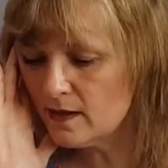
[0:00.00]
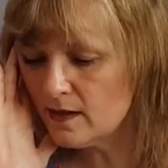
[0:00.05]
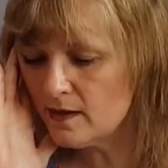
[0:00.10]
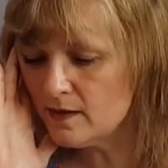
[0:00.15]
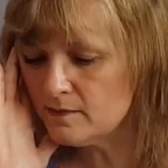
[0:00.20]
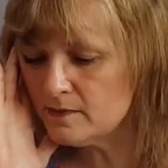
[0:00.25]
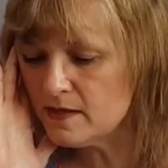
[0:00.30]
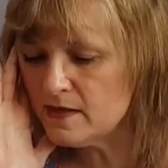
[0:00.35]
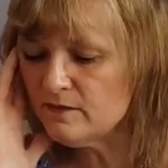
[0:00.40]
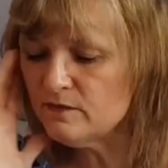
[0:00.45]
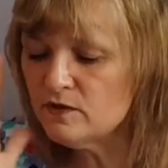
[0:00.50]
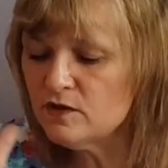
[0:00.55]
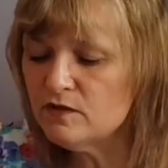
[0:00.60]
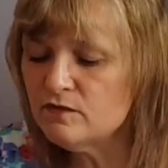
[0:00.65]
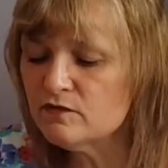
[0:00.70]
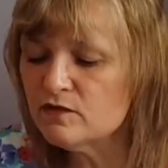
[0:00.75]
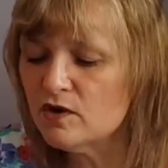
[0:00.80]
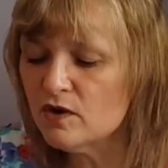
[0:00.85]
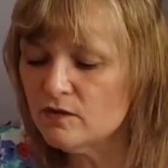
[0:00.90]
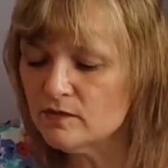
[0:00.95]
Even though
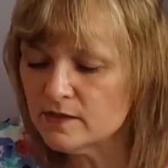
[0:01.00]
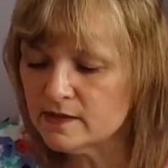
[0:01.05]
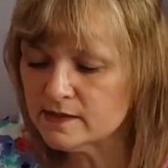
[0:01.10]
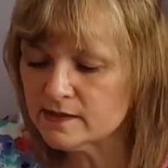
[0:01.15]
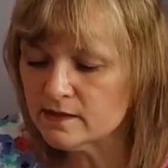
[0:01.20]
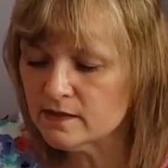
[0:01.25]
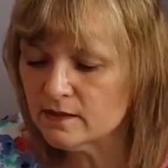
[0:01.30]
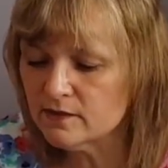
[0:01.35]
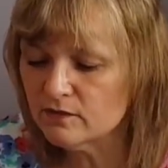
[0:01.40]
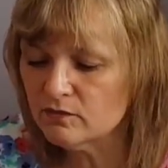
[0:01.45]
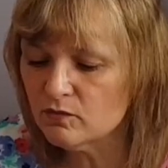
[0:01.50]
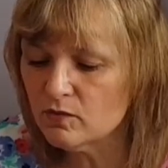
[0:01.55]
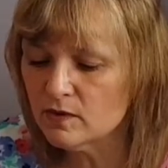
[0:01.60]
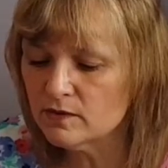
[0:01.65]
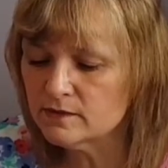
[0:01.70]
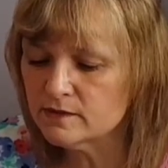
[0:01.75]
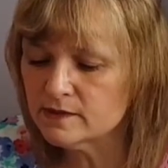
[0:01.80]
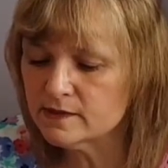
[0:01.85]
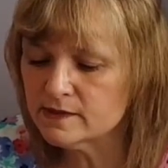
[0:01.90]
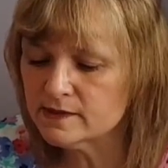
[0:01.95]
you've got this 9 of
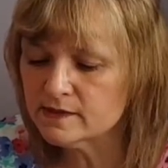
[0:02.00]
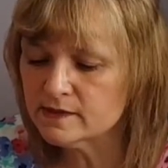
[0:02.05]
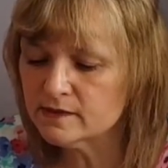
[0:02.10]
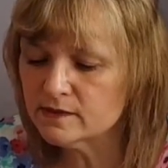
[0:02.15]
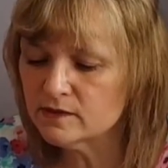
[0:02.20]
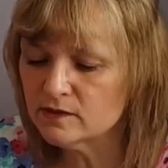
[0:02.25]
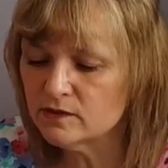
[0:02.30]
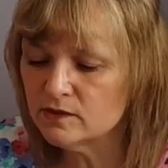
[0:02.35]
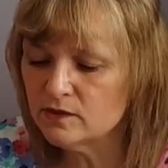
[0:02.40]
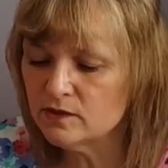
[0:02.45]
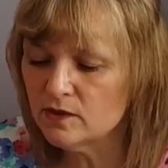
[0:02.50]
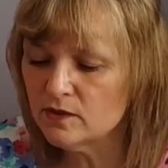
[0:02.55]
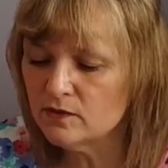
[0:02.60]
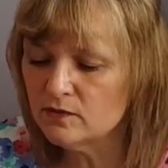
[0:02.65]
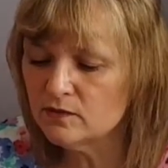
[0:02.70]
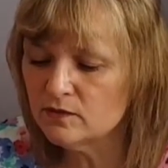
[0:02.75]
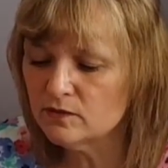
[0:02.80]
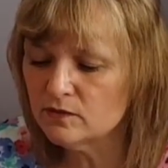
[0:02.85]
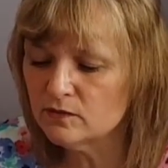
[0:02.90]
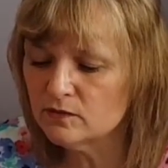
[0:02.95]
Wands,
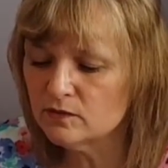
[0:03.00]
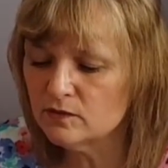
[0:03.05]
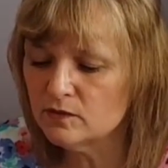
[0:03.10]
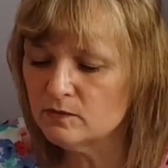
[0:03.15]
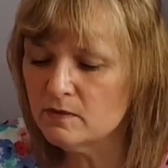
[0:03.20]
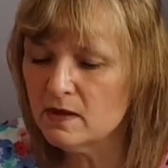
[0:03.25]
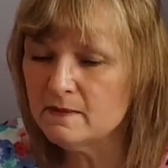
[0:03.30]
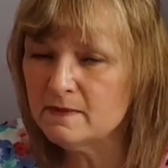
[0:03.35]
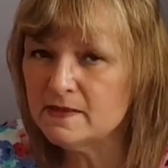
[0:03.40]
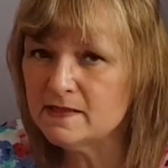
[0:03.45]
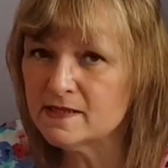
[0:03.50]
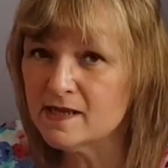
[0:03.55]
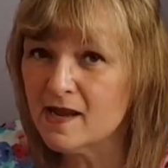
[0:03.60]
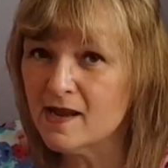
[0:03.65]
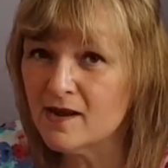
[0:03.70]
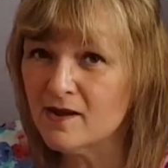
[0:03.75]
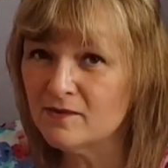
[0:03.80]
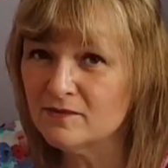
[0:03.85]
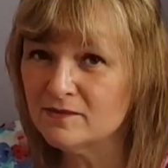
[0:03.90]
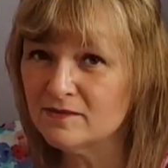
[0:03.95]
you may be
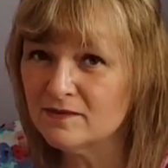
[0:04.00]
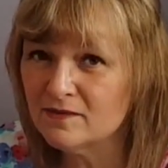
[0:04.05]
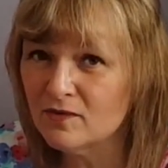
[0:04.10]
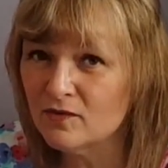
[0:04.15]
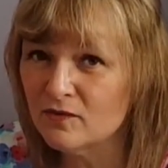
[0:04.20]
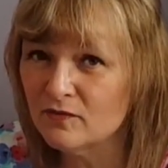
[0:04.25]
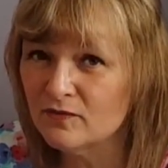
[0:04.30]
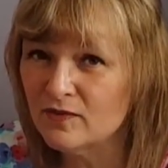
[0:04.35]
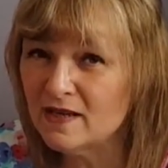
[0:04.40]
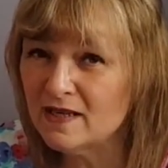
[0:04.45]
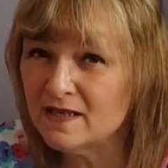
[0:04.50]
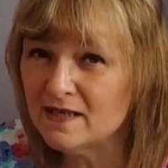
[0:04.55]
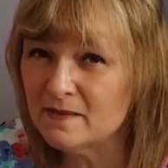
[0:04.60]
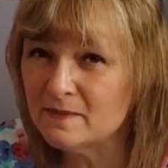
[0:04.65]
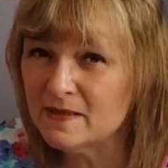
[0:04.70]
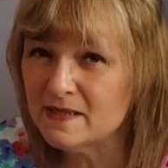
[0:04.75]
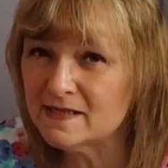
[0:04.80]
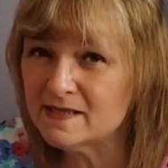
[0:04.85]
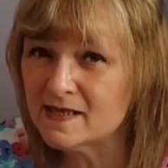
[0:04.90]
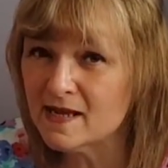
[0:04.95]
down or feeling
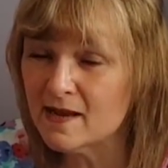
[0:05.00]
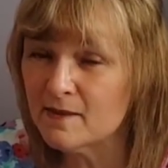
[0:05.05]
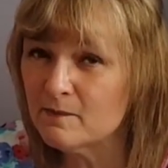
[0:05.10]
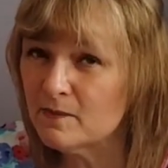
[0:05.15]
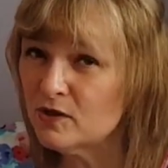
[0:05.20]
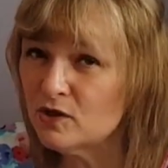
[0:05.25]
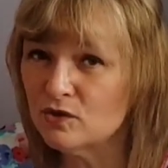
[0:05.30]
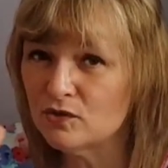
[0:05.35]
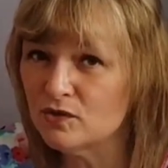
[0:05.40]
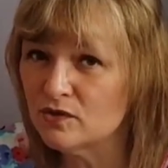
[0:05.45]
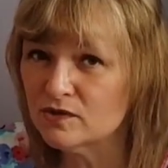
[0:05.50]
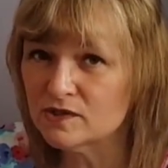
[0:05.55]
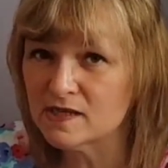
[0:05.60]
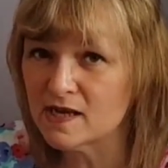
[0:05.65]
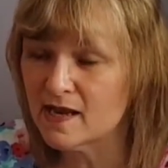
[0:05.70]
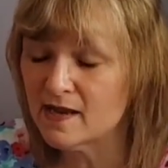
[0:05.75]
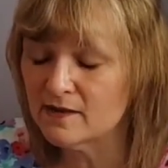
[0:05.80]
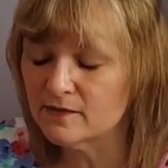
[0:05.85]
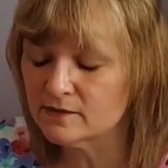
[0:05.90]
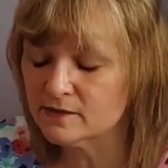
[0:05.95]
a bit down, but you're not
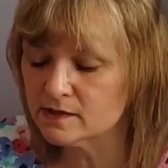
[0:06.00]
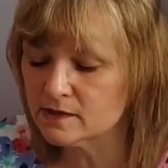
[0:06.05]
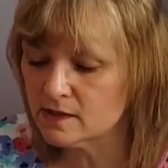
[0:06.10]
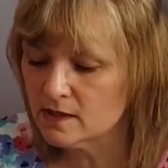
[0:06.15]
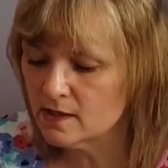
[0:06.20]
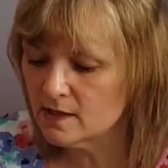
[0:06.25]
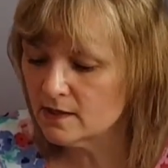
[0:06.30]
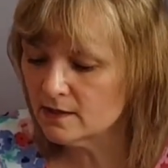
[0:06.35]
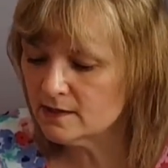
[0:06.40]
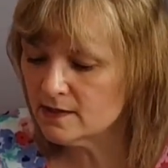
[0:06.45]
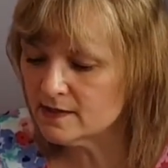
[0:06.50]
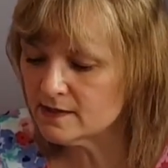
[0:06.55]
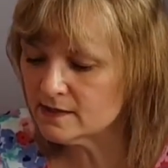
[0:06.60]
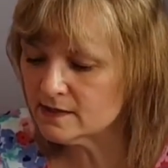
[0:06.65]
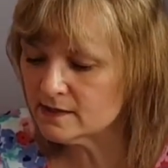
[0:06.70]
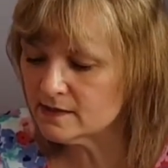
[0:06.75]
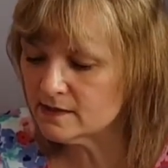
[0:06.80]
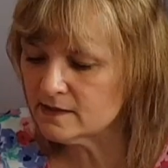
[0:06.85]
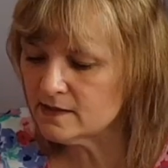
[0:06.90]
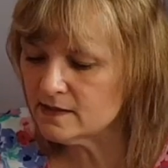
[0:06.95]
out.
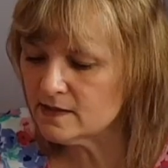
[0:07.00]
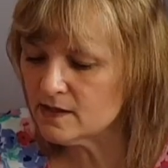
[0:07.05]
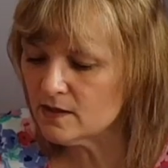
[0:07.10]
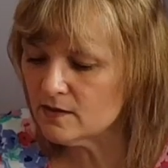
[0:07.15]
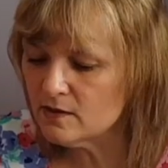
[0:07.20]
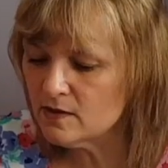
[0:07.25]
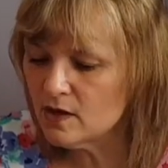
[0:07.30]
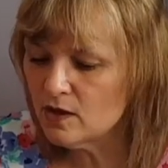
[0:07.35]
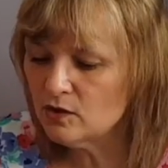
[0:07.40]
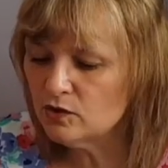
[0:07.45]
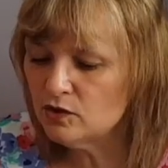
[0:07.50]
There's, you're